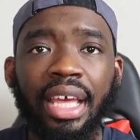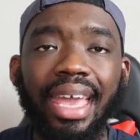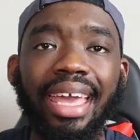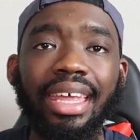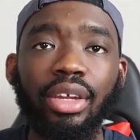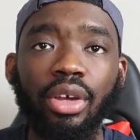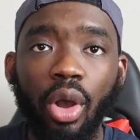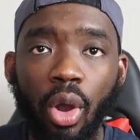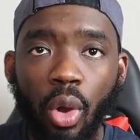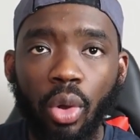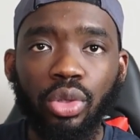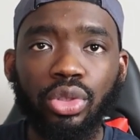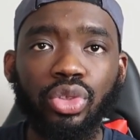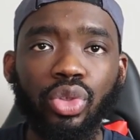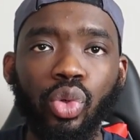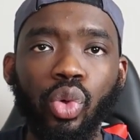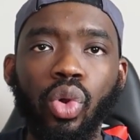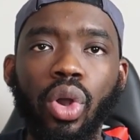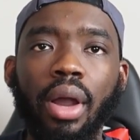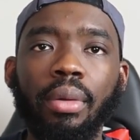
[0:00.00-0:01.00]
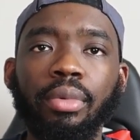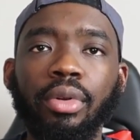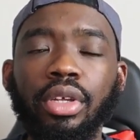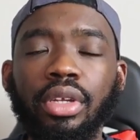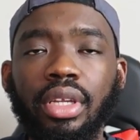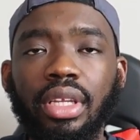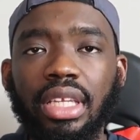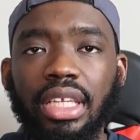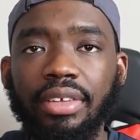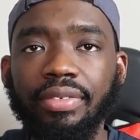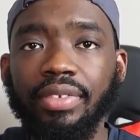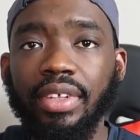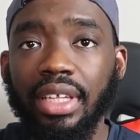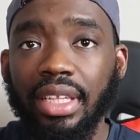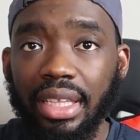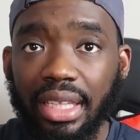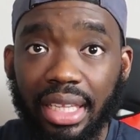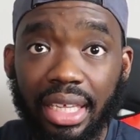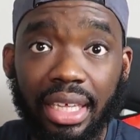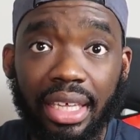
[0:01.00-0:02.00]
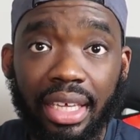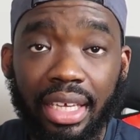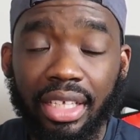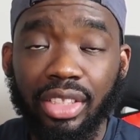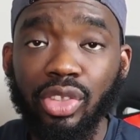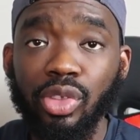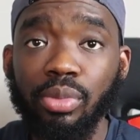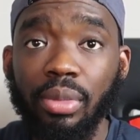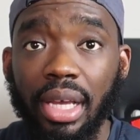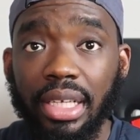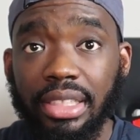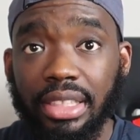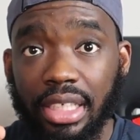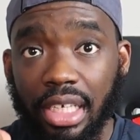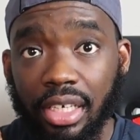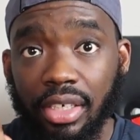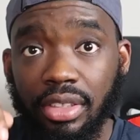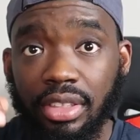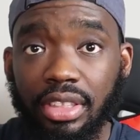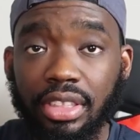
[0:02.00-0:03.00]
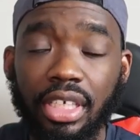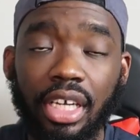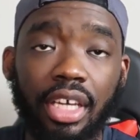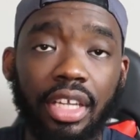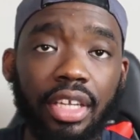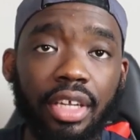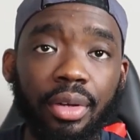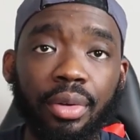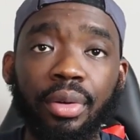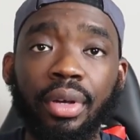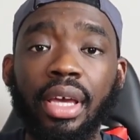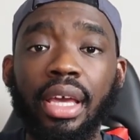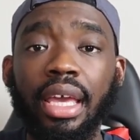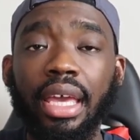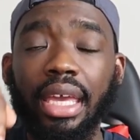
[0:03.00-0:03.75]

and also i'm going to leave the link to my second channel